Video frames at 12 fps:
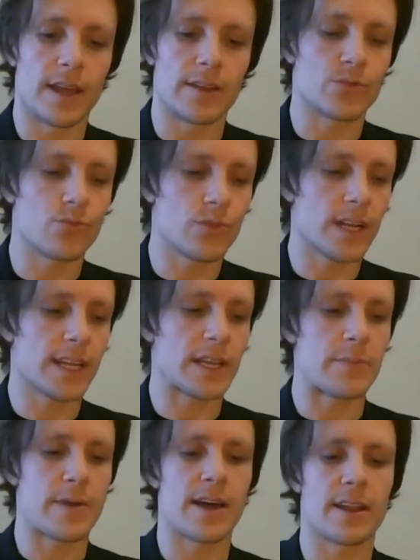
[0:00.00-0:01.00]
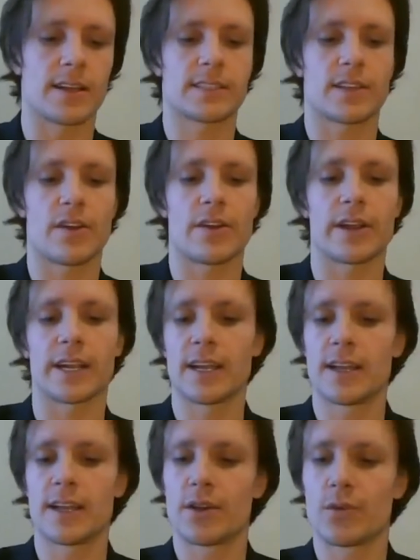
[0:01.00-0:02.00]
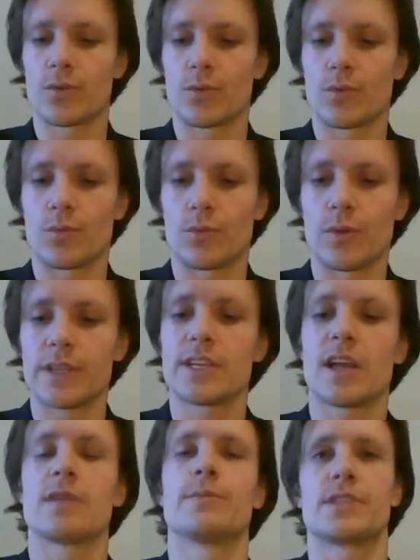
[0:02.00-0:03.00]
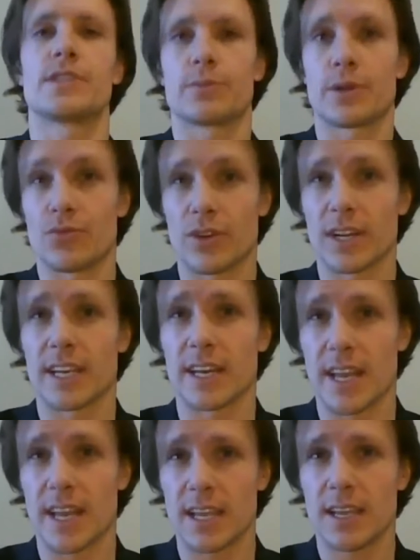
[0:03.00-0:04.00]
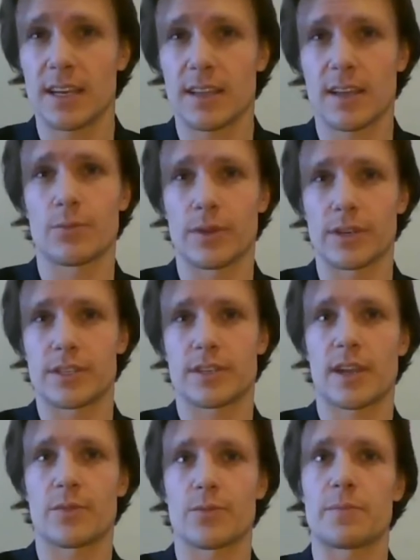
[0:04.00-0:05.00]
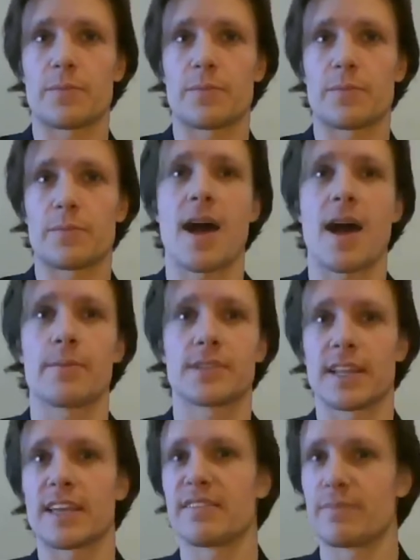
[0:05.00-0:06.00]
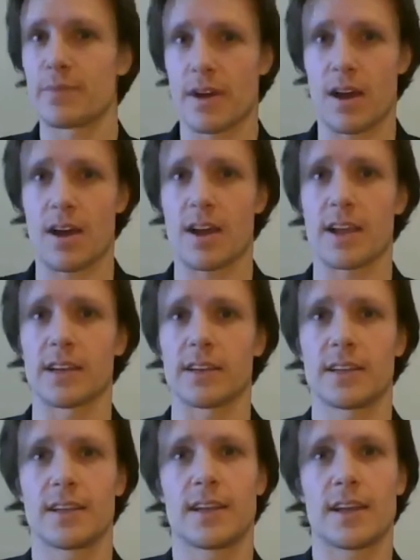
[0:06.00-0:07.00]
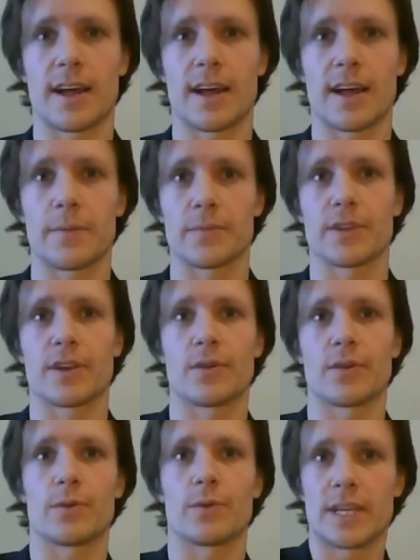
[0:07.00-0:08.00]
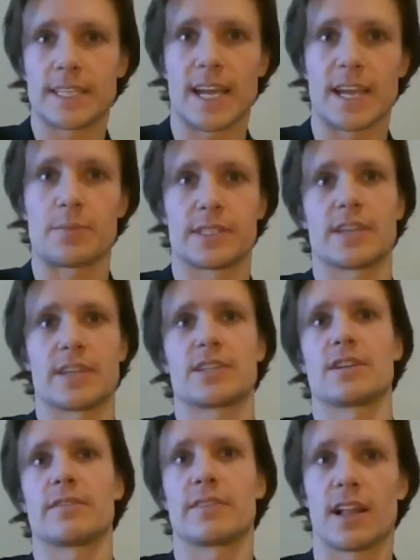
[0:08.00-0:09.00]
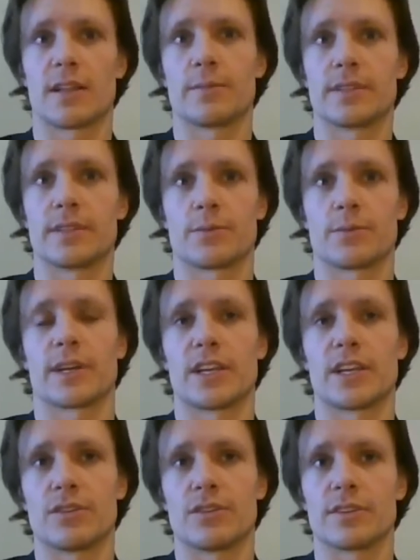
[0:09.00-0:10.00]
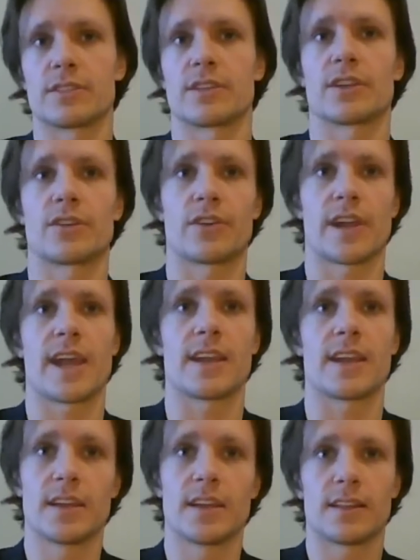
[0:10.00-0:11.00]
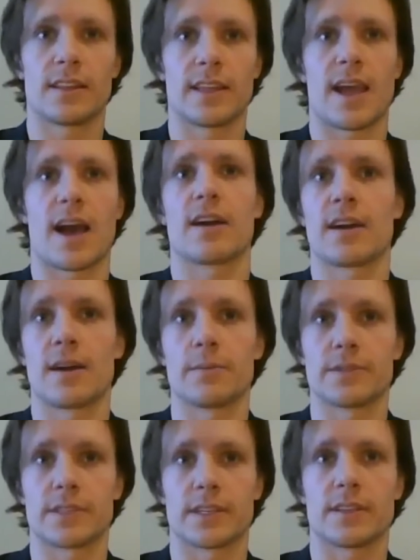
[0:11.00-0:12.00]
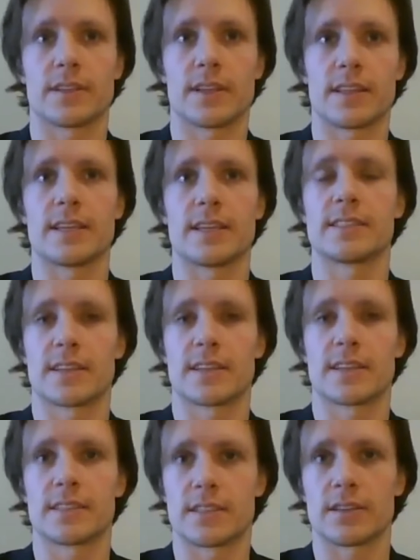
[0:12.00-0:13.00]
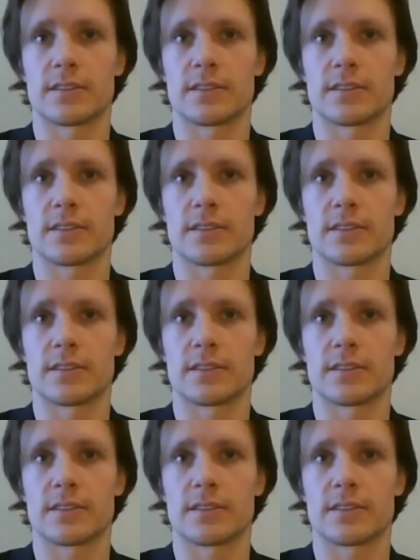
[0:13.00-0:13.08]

and it's really about us going, which elements do we really need, and which can we perhaps leave behind, when we take possession of the elements that we're going to use to create the outcomes and the insights that